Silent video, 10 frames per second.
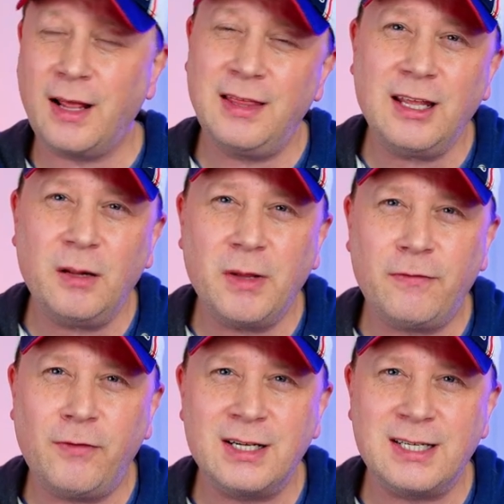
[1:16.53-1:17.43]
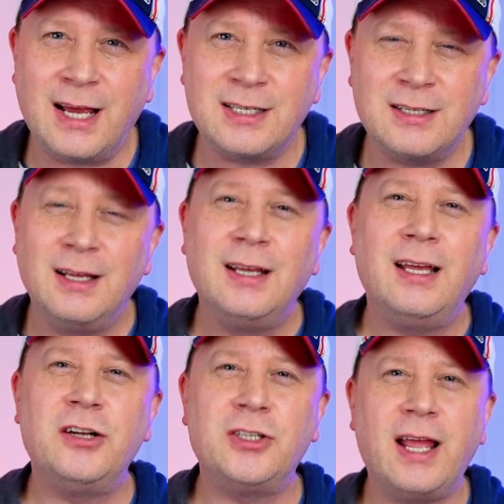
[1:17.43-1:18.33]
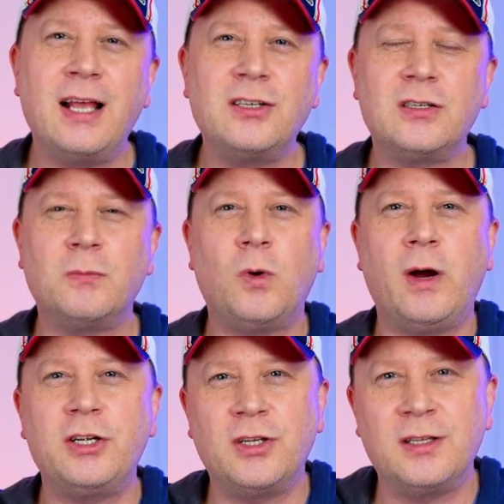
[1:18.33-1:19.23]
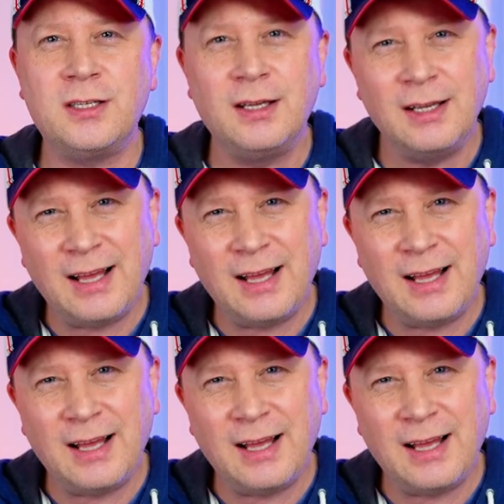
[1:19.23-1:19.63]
I think it'll be a fun test, and it should answer some questions.